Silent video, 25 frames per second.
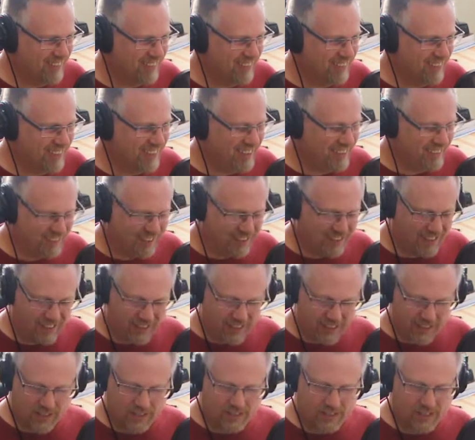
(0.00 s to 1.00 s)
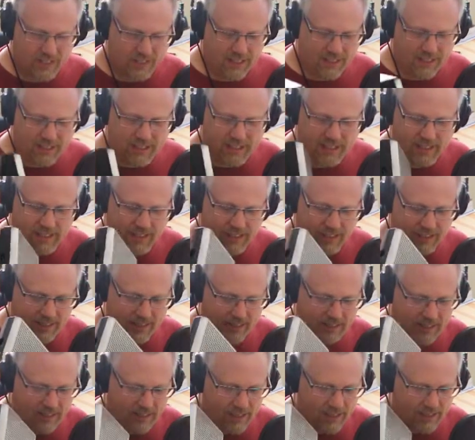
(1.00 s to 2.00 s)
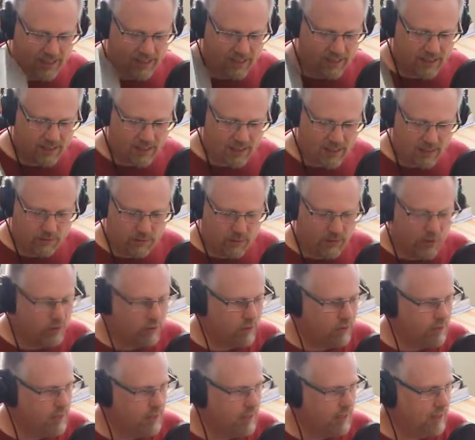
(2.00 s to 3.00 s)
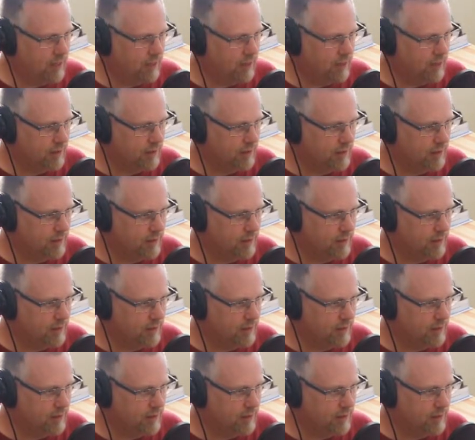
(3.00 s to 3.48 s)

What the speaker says: Right. So this thing can record sound.